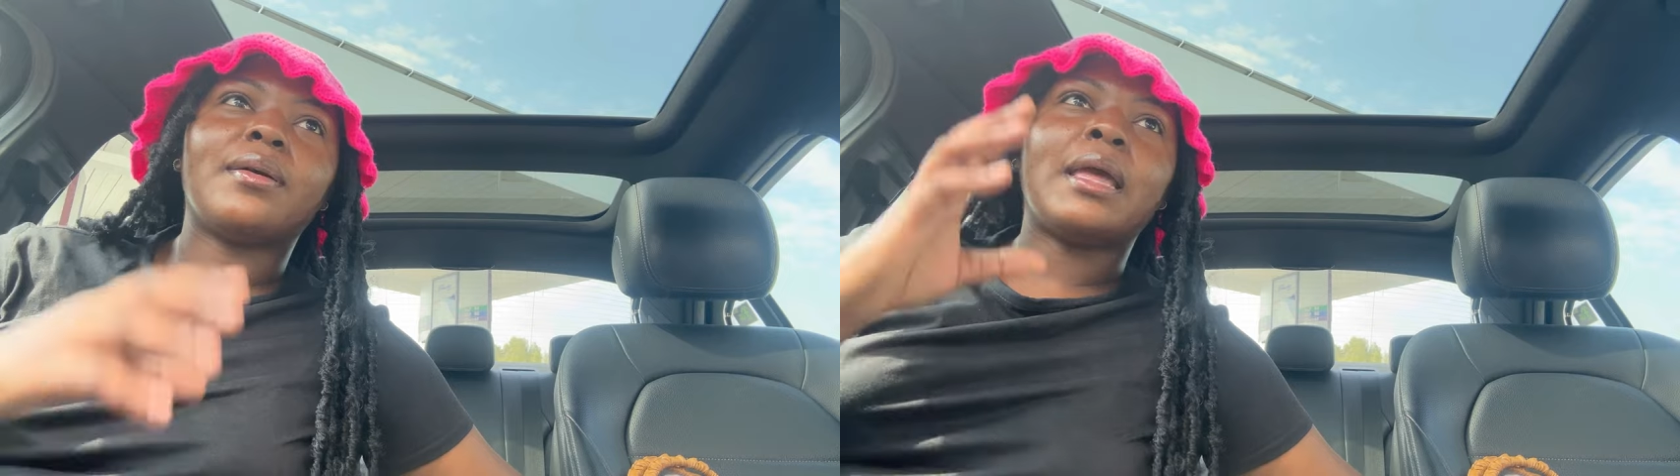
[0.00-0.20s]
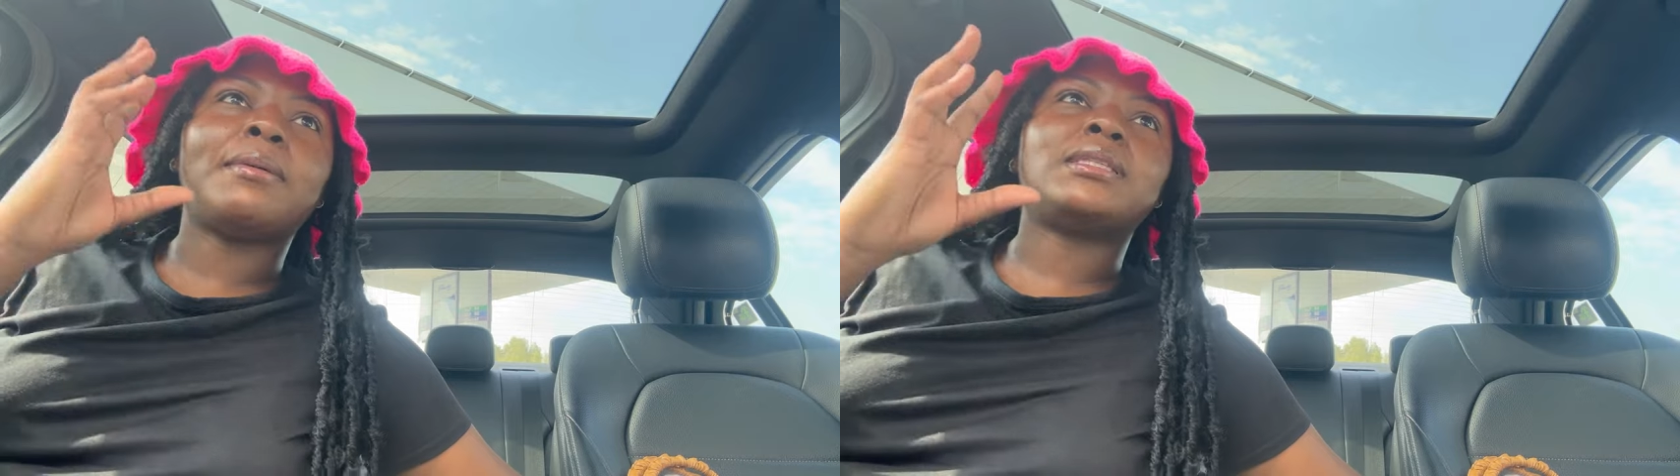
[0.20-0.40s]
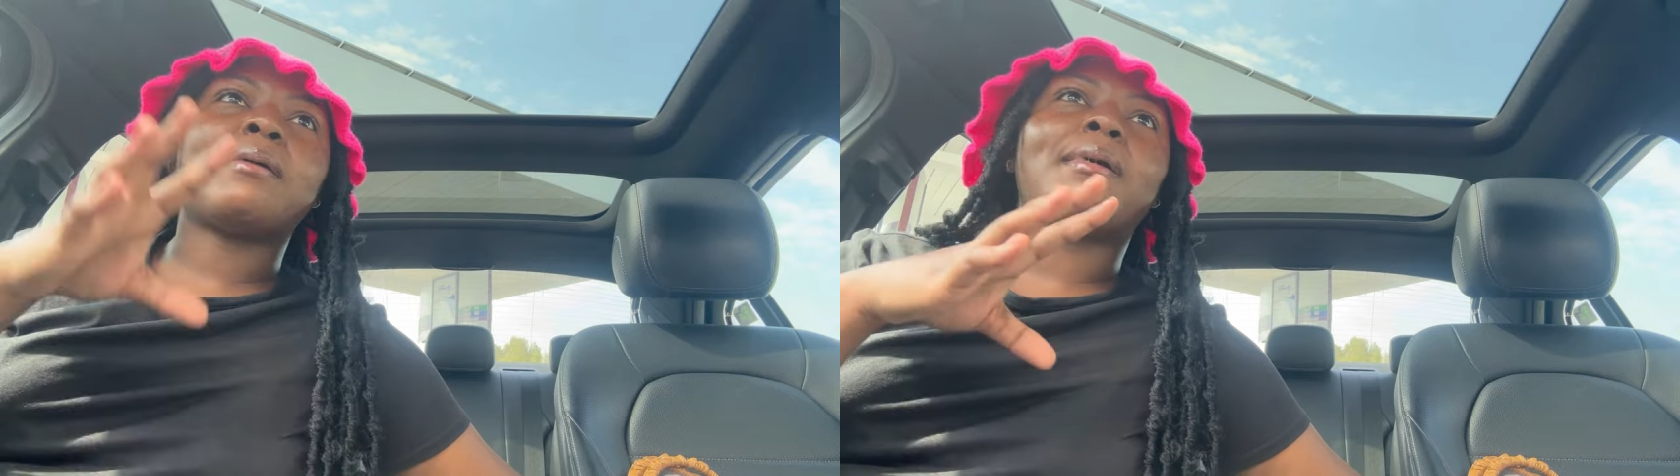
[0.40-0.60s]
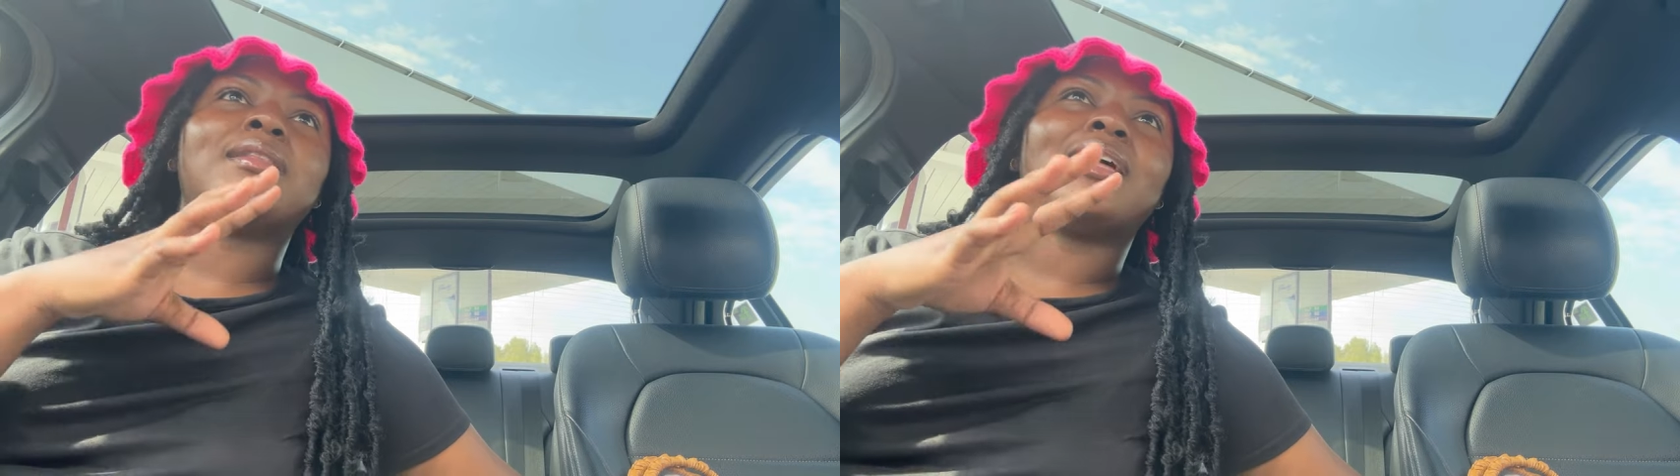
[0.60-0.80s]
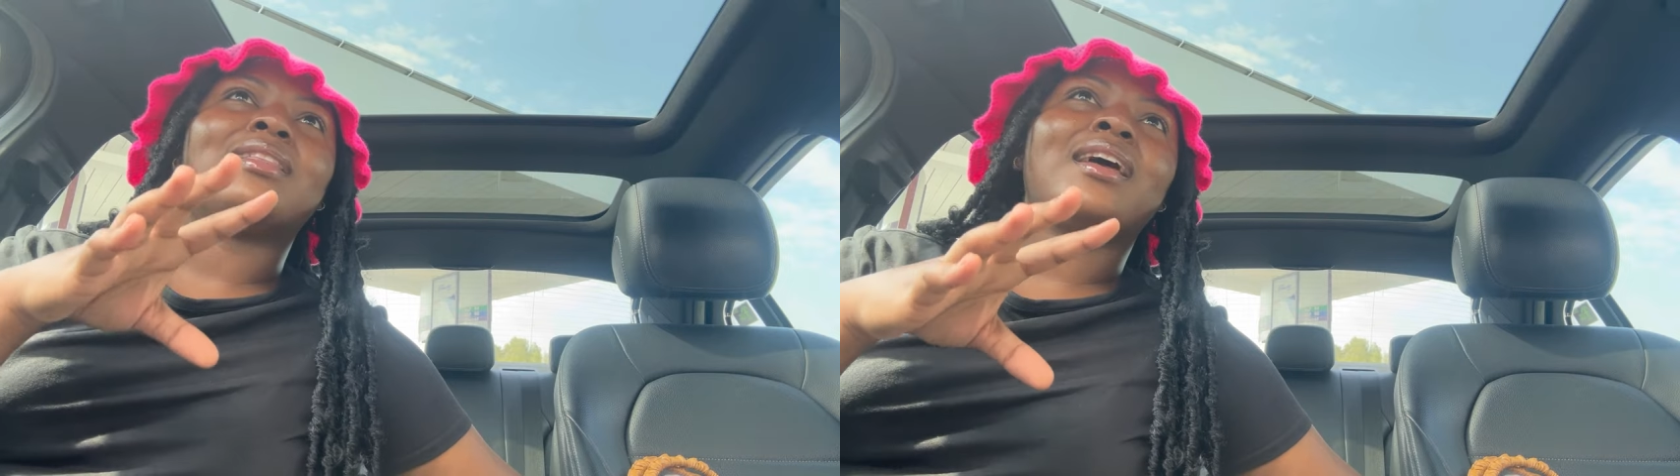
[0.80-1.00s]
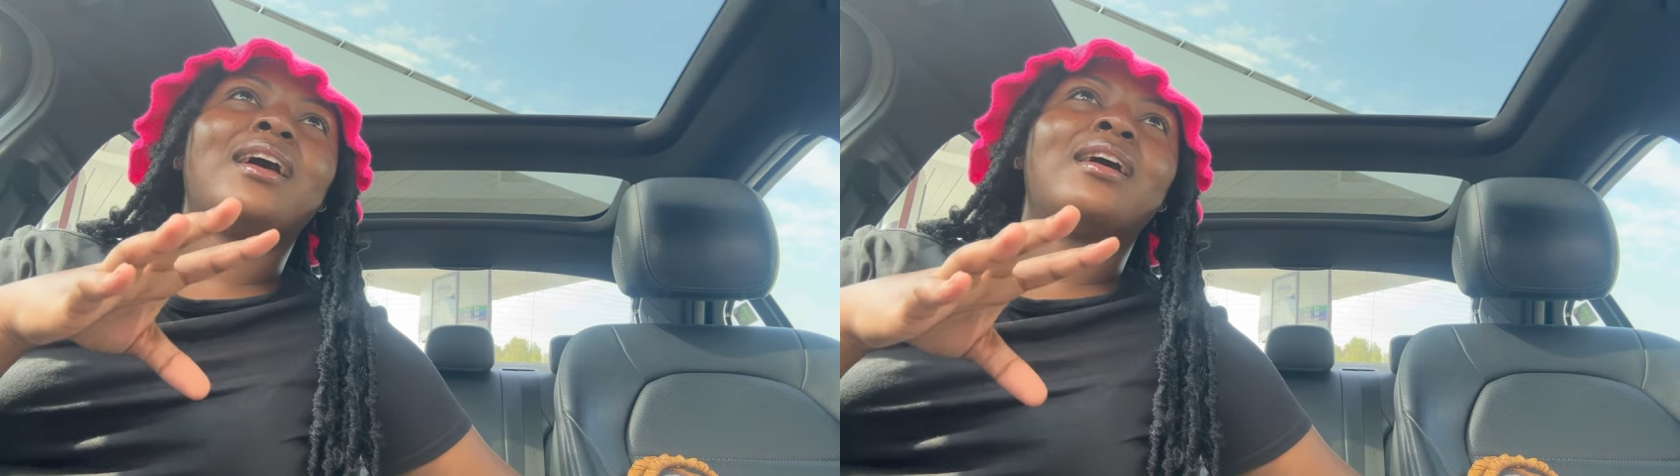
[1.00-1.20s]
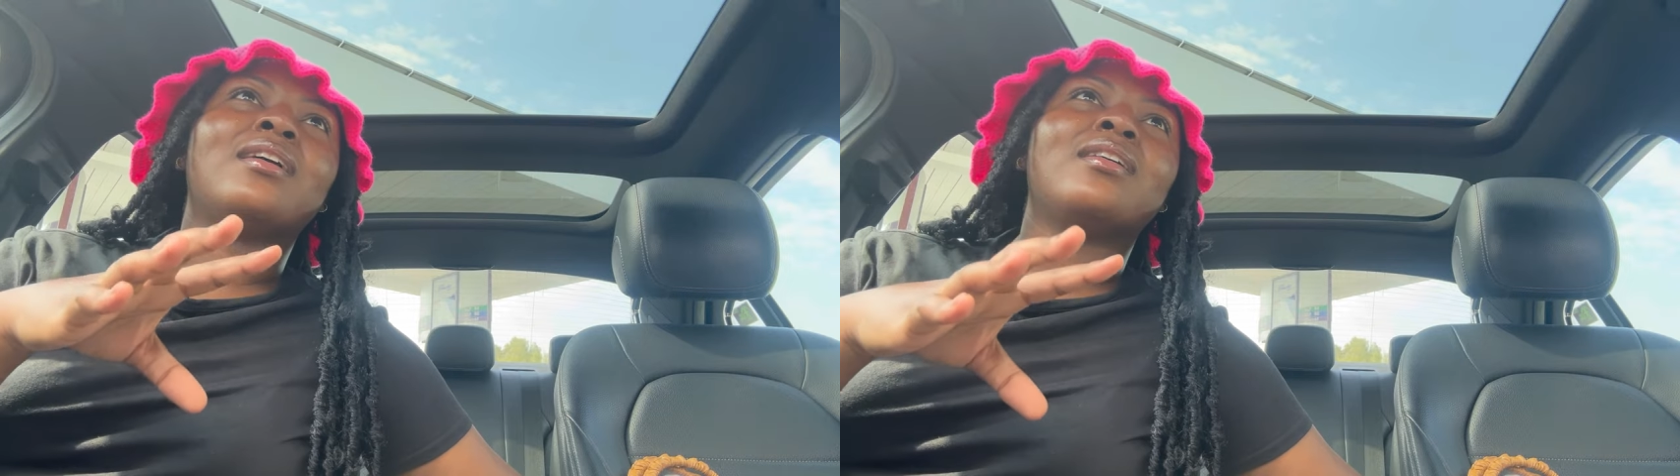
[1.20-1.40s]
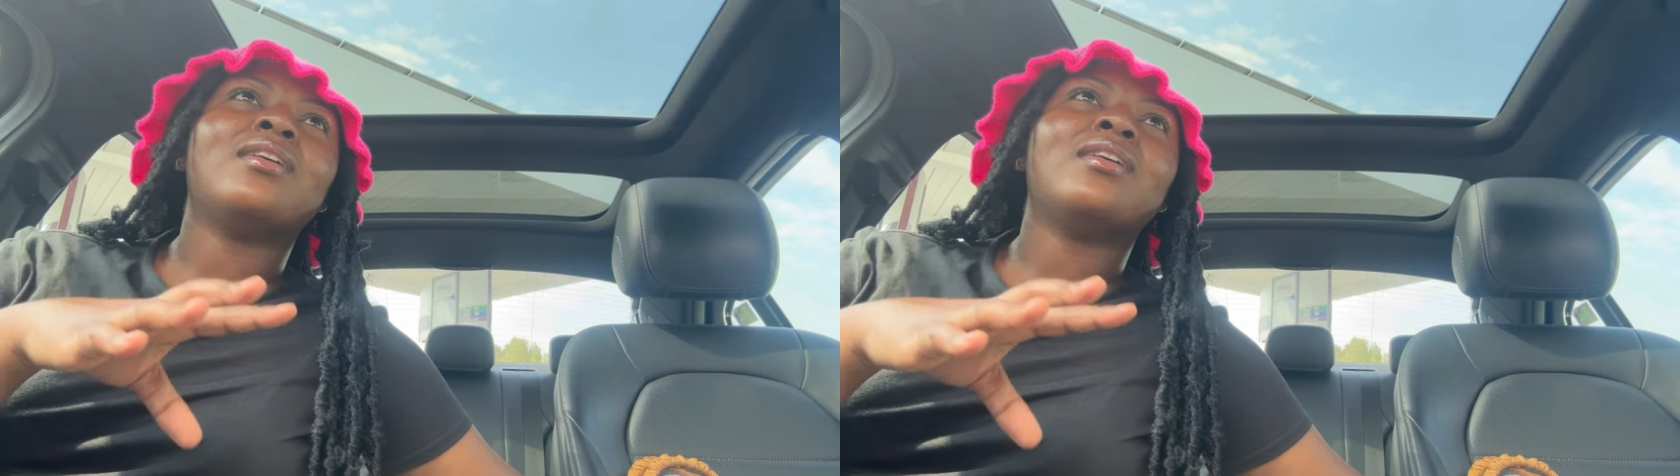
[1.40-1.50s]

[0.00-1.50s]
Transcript: If you say batata,